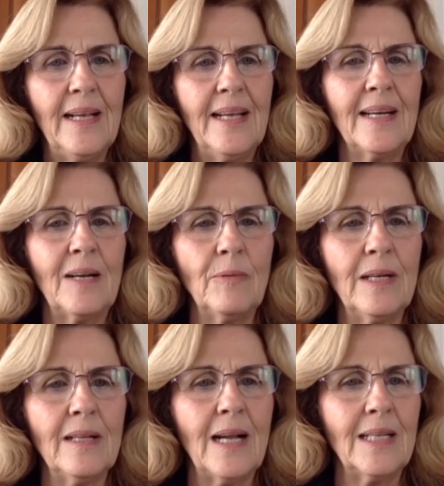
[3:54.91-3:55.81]
and I
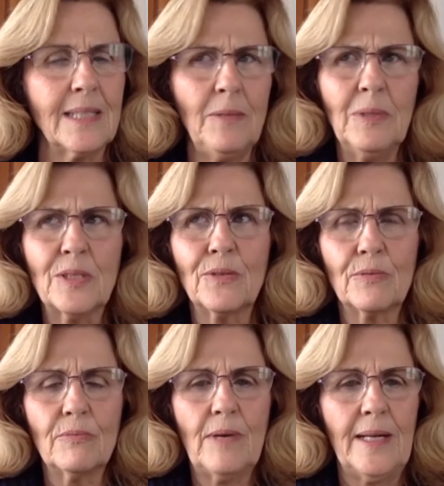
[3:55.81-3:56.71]
realized it was
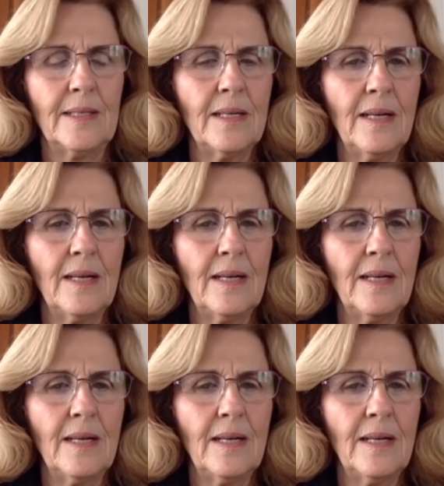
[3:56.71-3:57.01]
great.